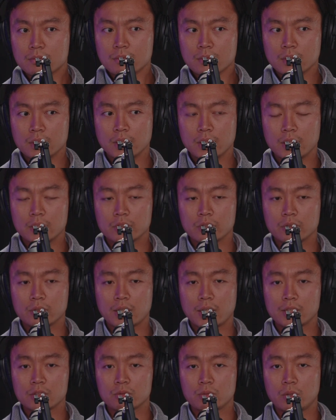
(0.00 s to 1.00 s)
Yeah, so
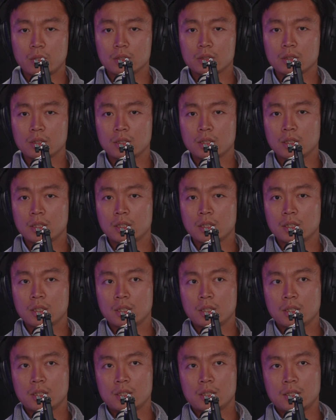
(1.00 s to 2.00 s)
that's one.
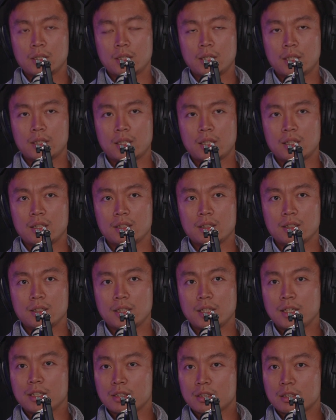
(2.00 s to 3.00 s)
And then
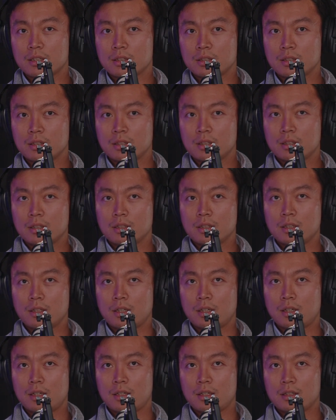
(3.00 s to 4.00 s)
later,
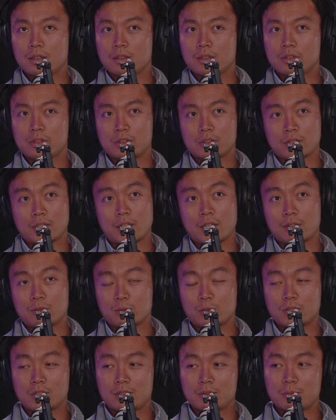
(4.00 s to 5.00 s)
this is a can of
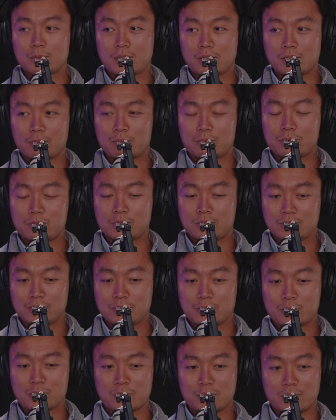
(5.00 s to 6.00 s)
worm. I'm pretty
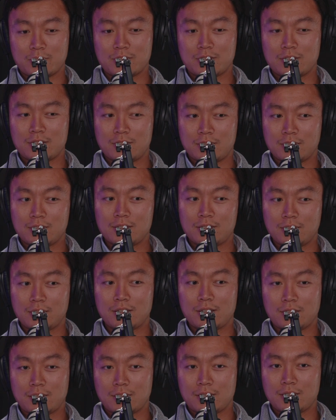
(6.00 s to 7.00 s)
sure
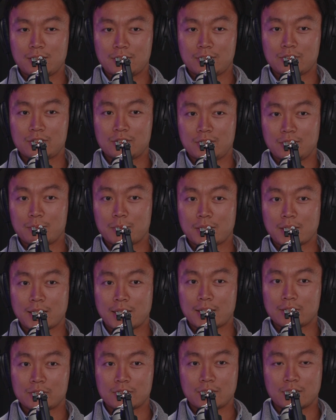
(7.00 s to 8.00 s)
there's a demon
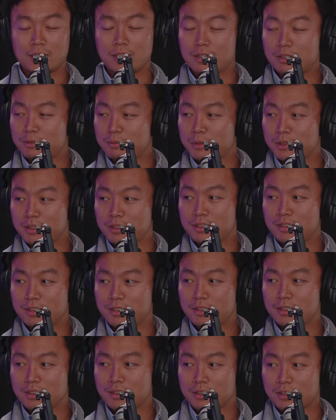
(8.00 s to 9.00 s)
casting out of me.
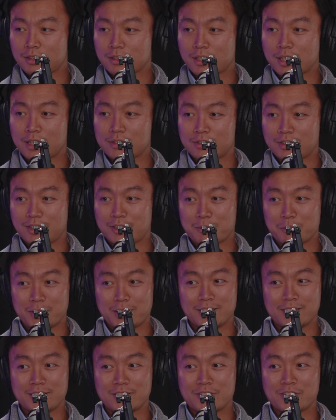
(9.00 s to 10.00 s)
Got cast out of me
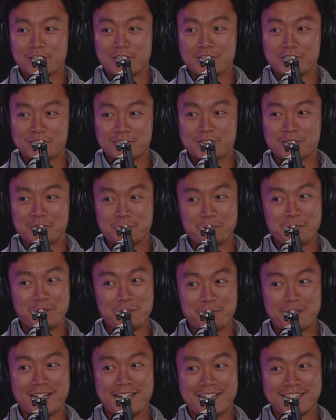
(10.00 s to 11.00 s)
and then chased me
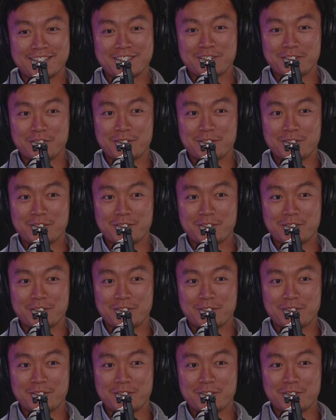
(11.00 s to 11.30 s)
back.